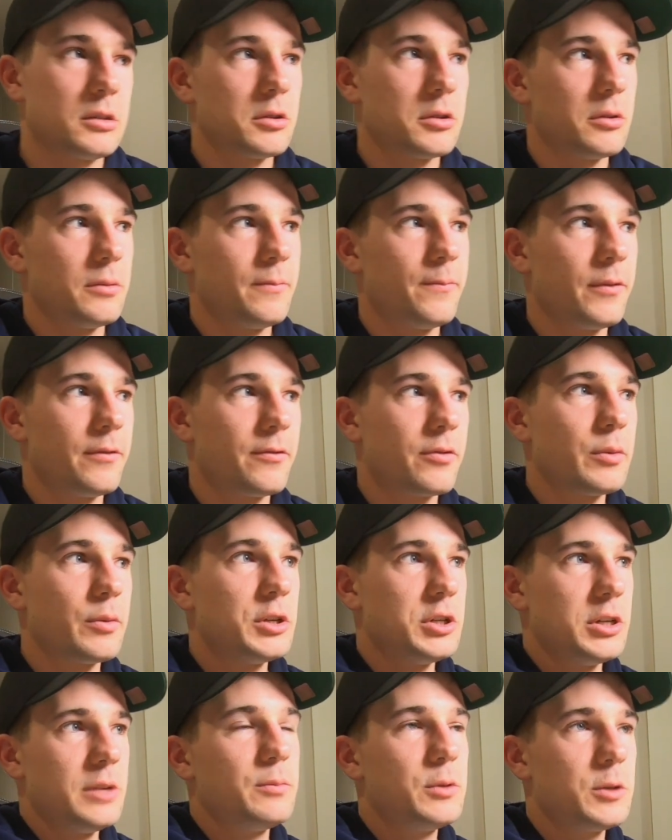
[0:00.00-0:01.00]
So from a
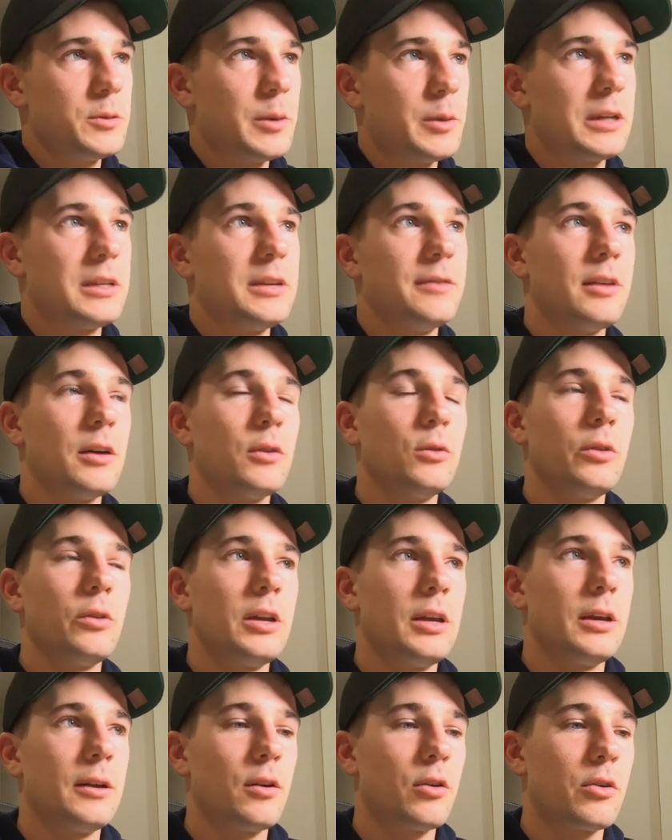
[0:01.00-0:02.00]
gym perspective, they're
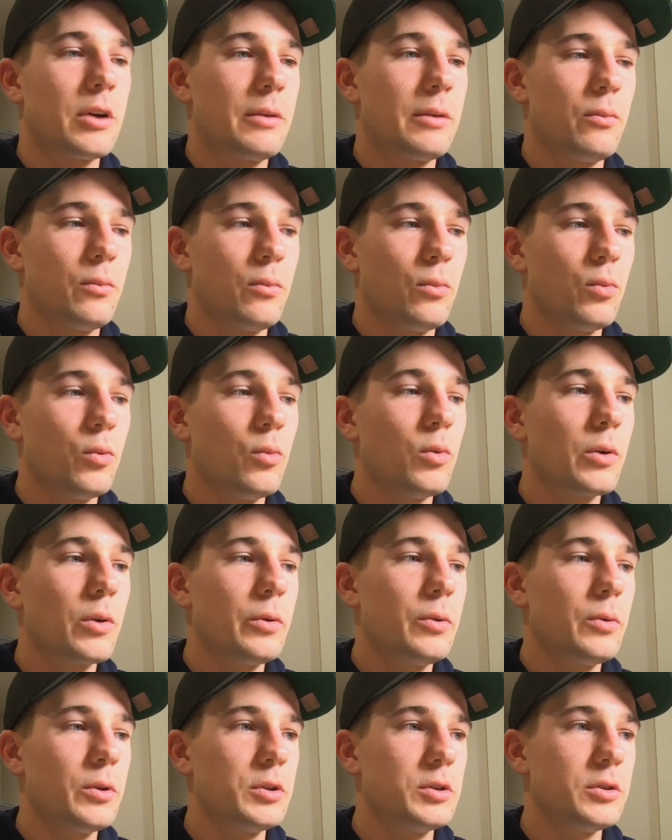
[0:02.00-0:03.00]
looking at, all right, well, what do
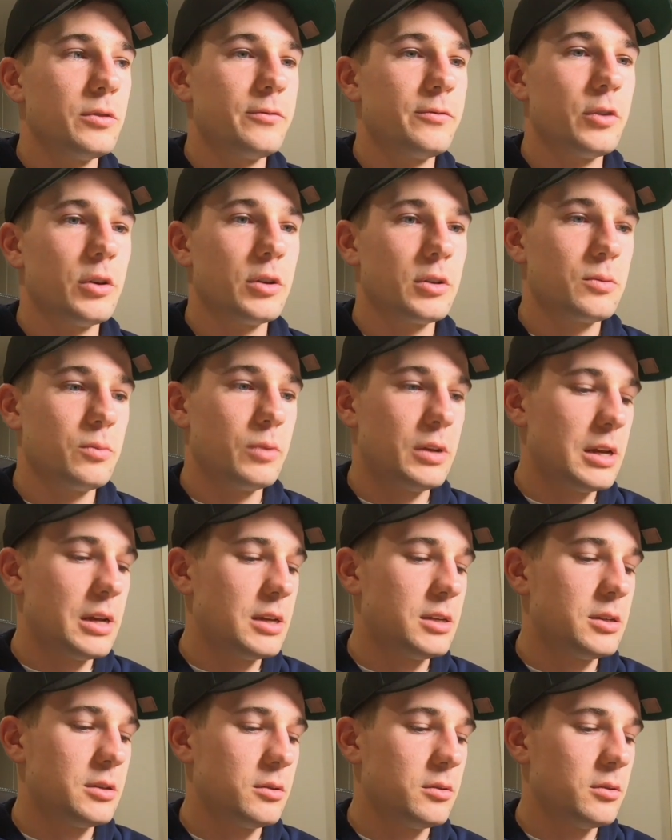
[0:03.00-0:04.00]
we want to do first? We
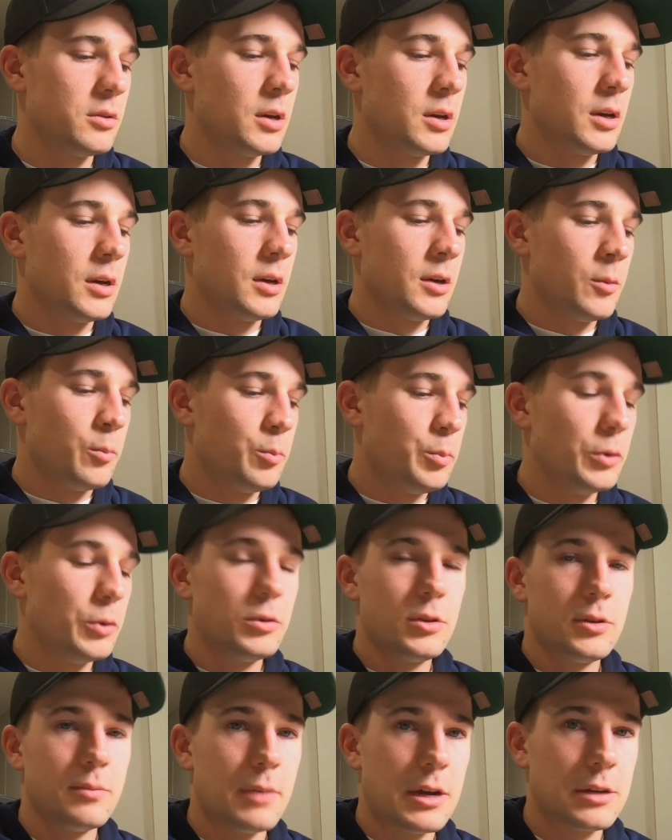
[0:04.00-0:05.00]
need to build
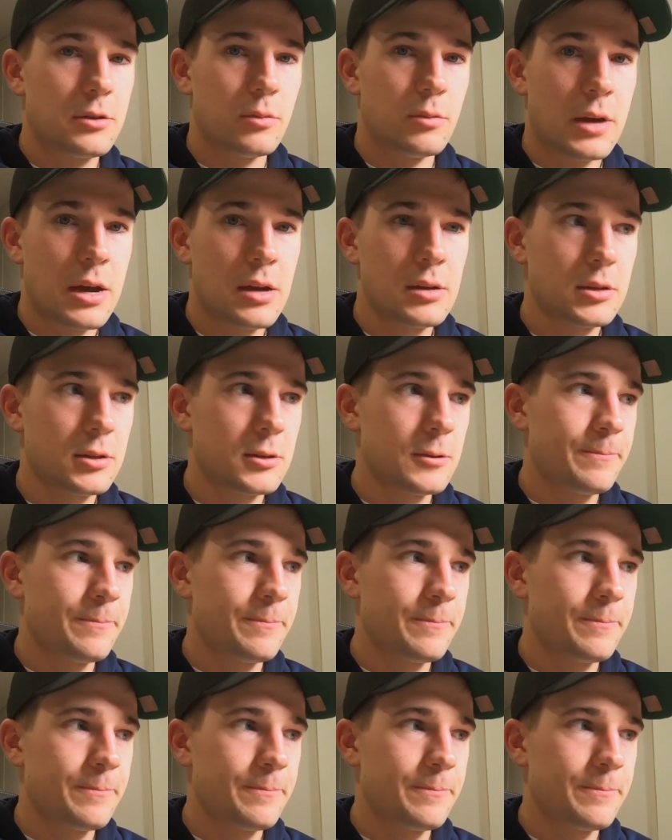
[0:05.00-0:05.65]
some muscle mass